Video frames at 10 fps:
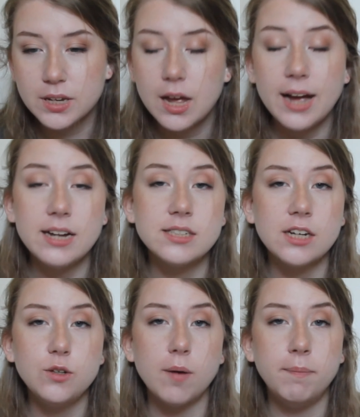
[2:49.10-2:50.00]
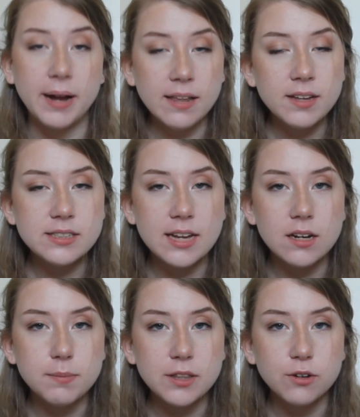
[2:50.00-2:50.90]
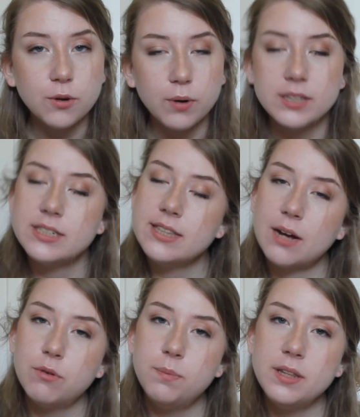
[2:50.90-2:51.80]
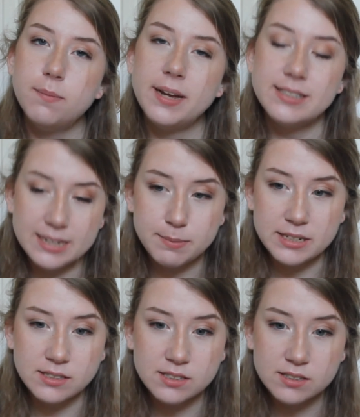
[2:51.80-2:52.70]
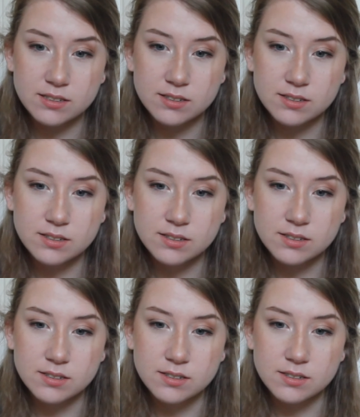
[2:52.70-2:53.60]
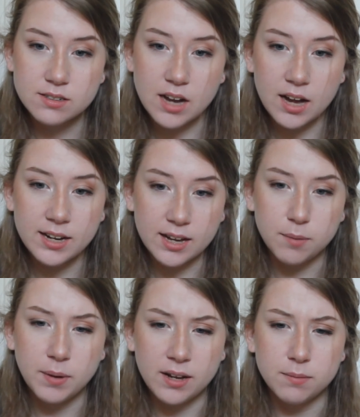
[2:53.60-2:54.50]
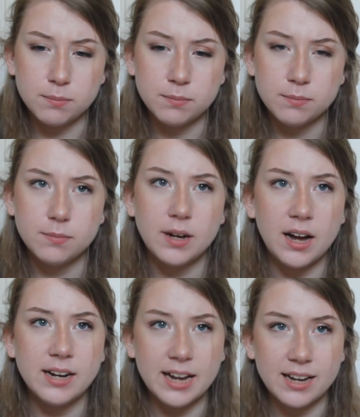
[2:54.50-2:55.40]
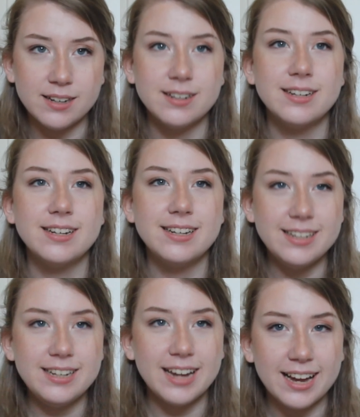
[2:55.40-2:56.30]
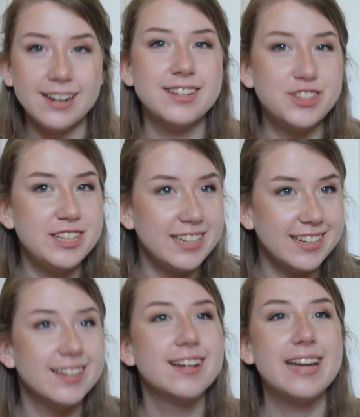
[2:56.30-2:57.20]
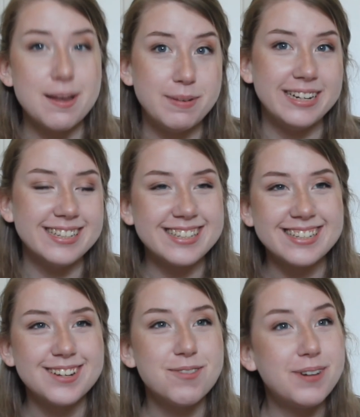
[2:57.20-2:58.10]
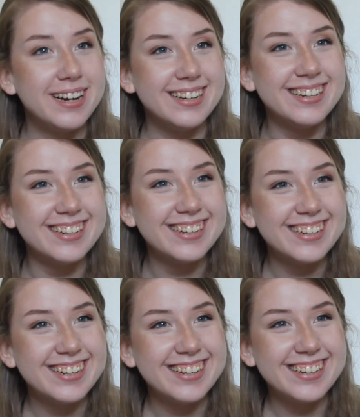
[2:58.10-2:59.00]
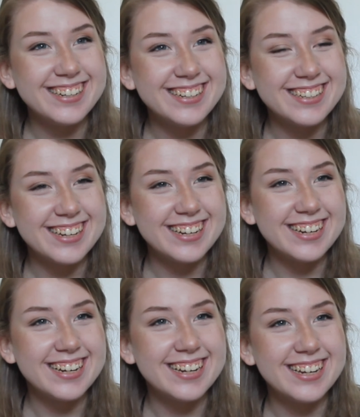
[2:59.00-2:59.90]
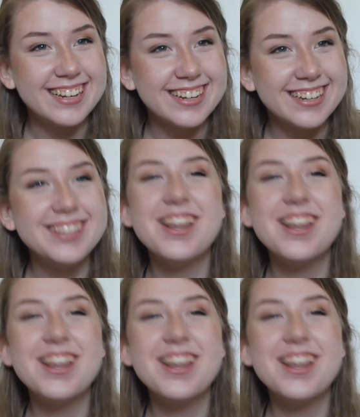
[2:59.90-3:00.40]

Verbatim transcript: I can tell you a band that's getting me through quarantine. That would be the band Imminence. I-M-M-I-N-E-N-C-E. Imminence. What? I thought you said M&M's.